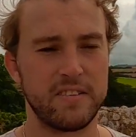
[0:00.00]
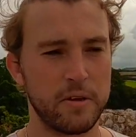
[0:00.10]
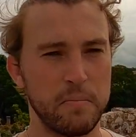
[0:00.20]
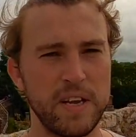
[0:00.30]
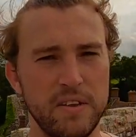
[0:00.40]

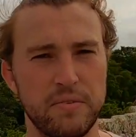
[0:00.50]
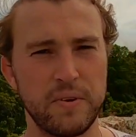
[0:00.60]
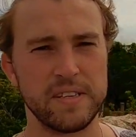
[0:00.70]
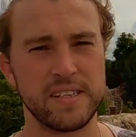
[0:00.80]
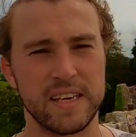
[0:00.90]
Complete
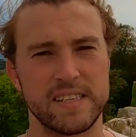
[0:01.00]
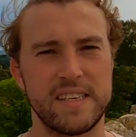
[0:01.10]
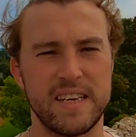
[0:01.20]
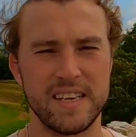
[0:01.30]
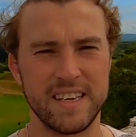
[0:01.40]
three
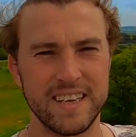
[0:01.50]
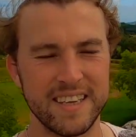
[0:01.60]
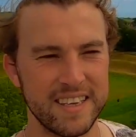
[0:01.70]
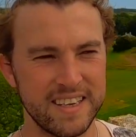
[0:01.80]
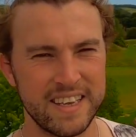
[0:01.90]
sixty
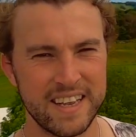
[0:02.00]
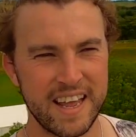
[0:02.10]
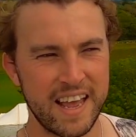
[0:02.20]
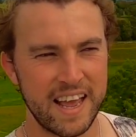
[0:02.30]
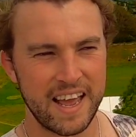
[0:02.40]

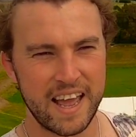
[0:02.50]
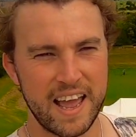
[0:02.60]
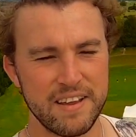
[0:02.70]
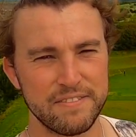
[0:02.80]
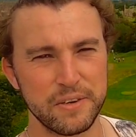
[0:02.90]

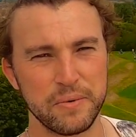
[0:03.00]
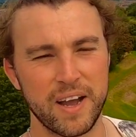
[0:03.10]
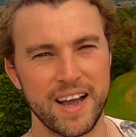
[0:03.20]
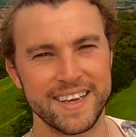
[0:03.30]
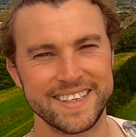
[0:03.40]

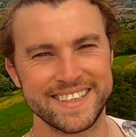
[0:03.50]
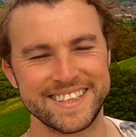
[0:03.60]
everywhere.